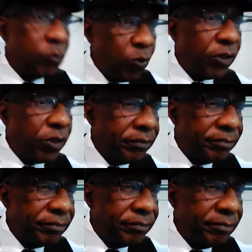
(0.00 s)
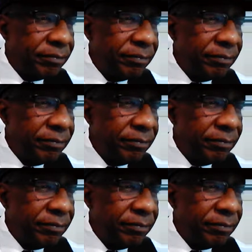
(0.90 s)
away some water